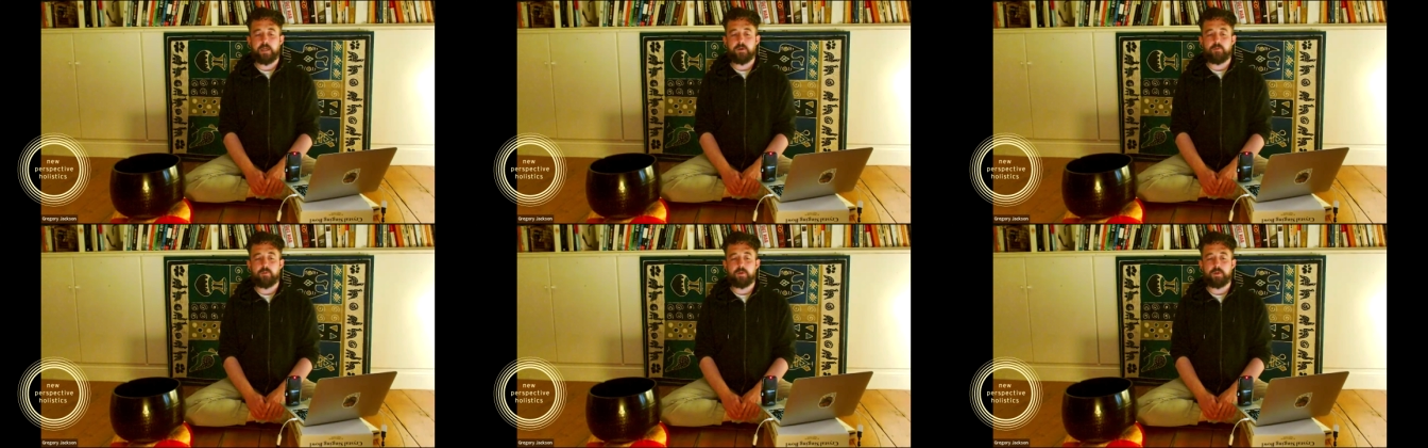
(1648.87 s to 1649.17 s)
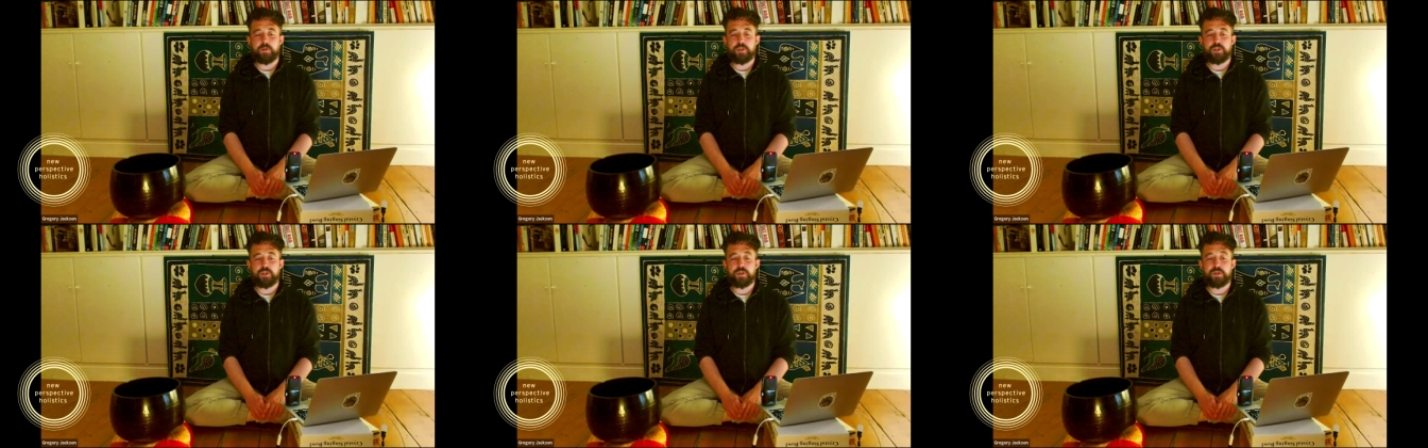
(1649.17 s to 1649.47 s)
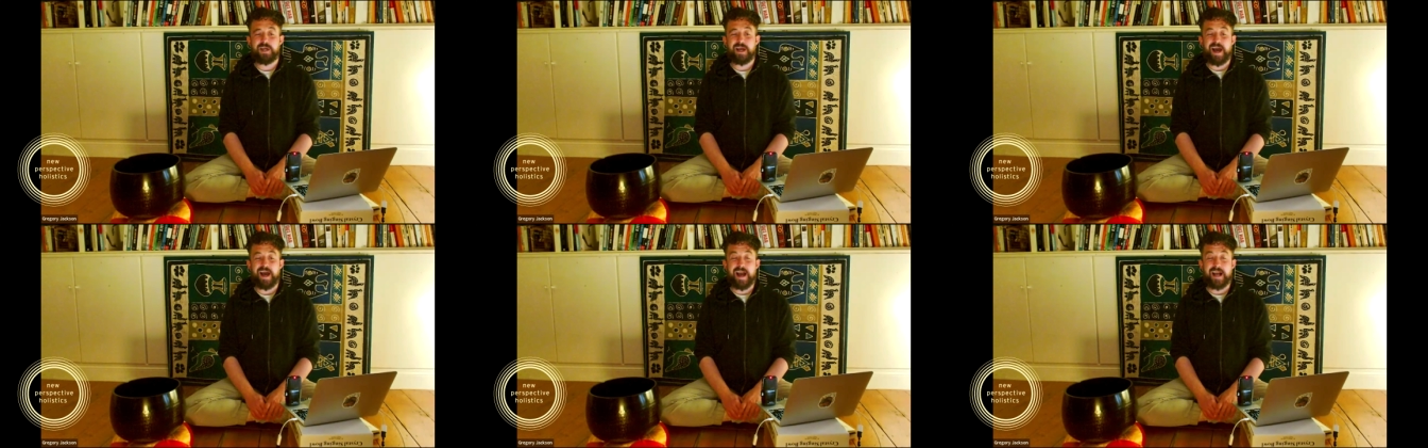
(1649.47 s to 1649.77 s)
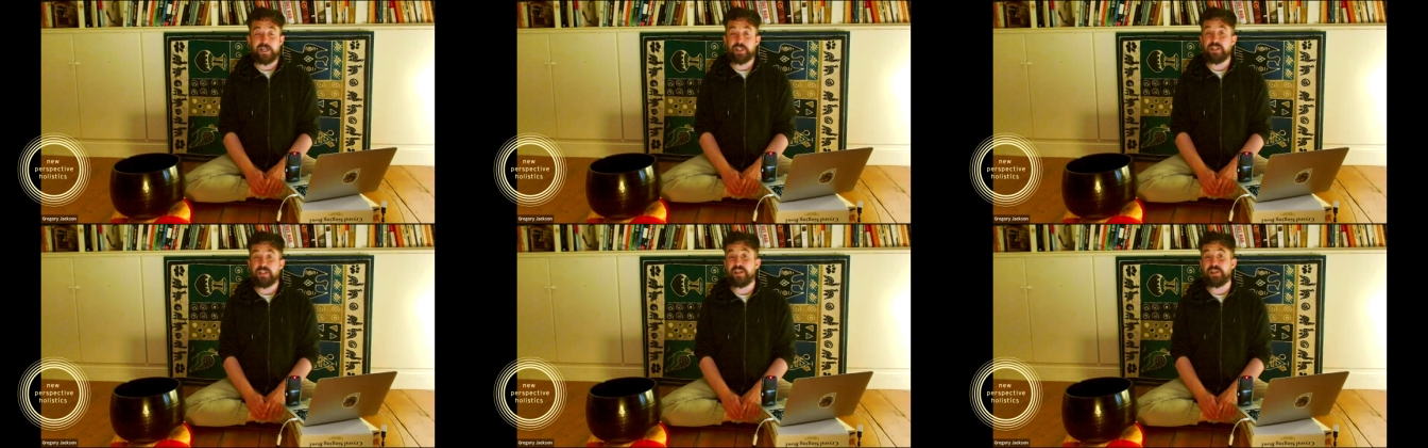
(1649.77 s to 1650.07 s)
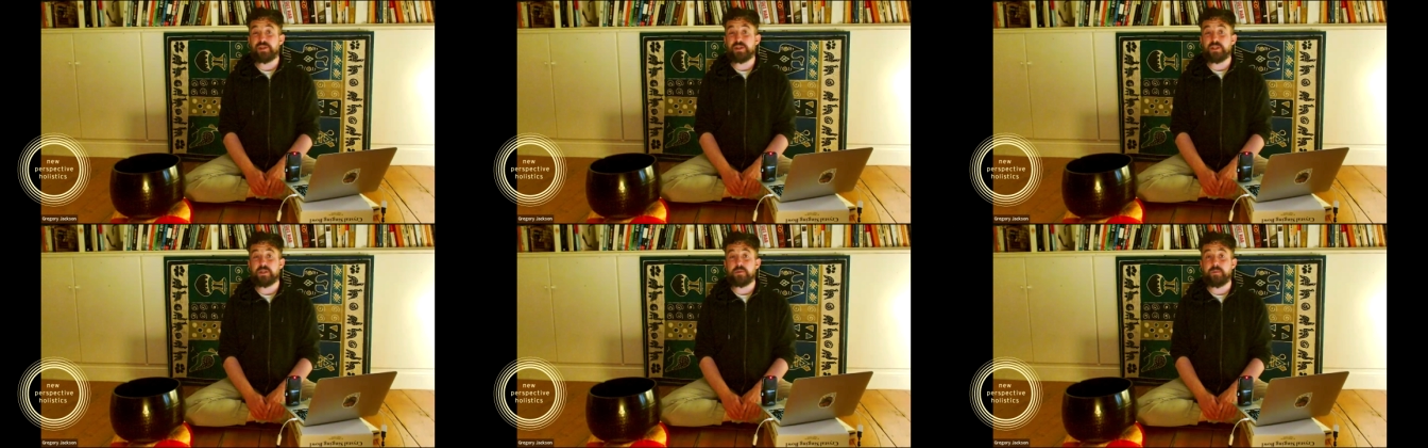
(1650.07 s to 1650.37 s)
which actually
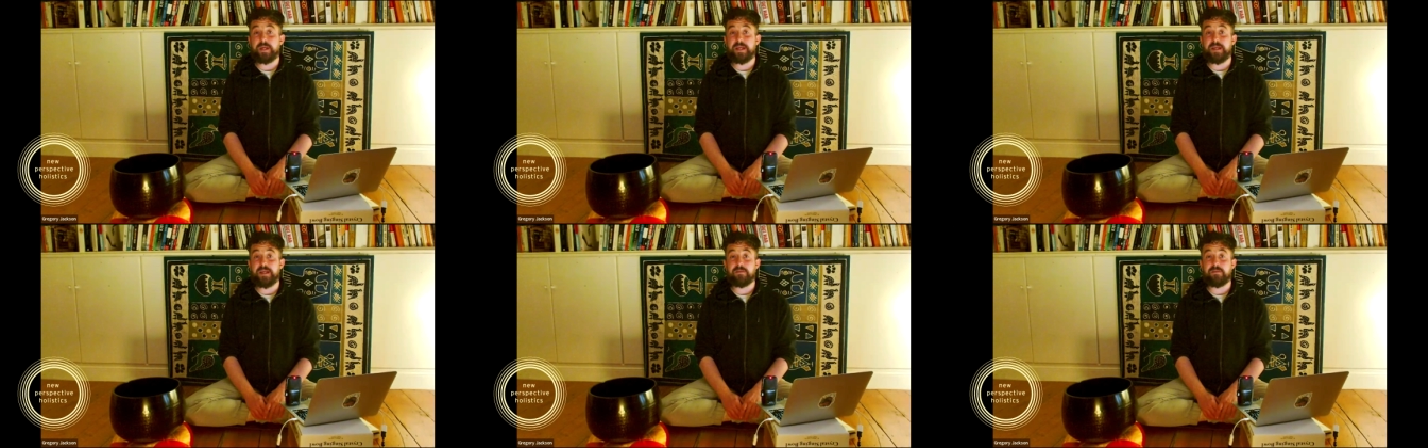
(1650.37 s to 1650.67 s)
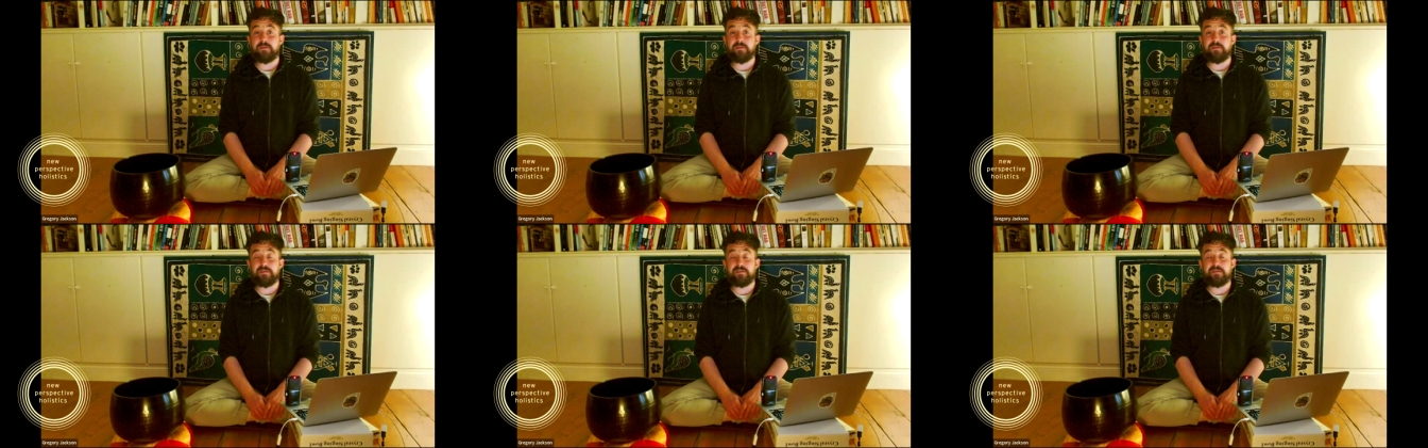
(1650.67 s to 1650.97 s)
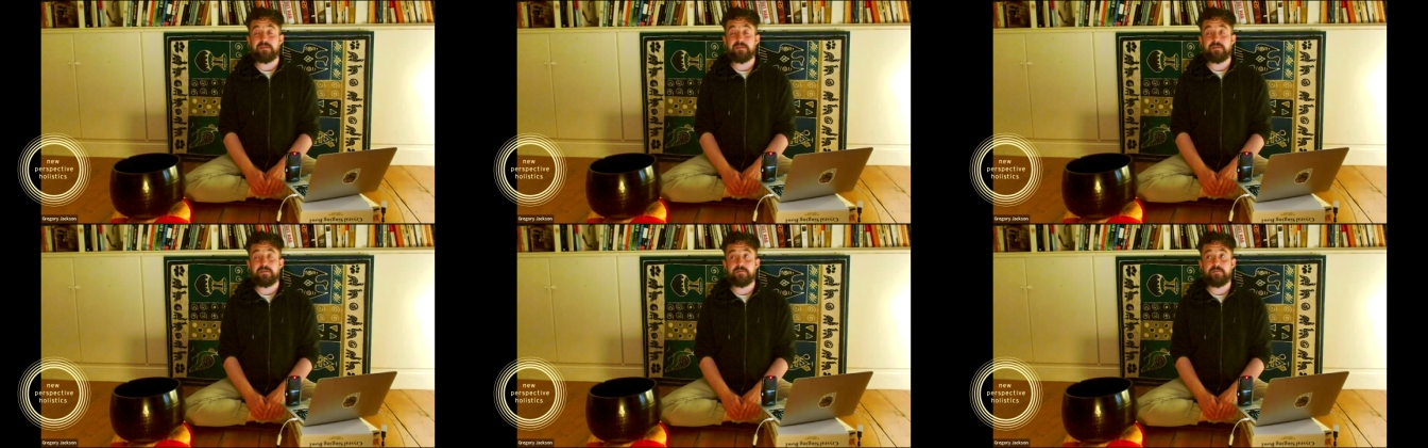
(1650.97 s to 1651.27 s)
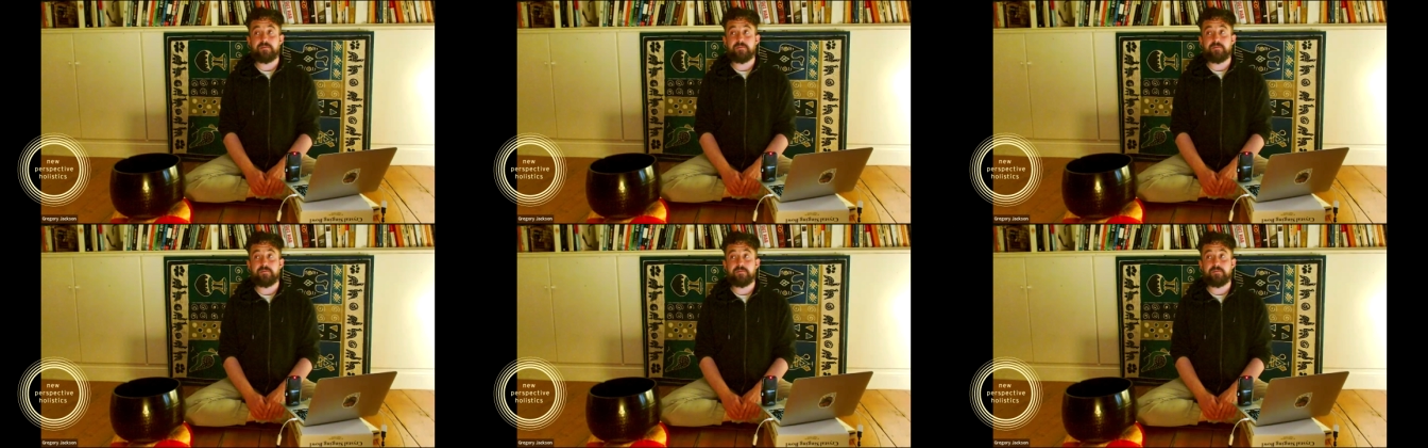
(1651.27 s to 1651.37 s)
just means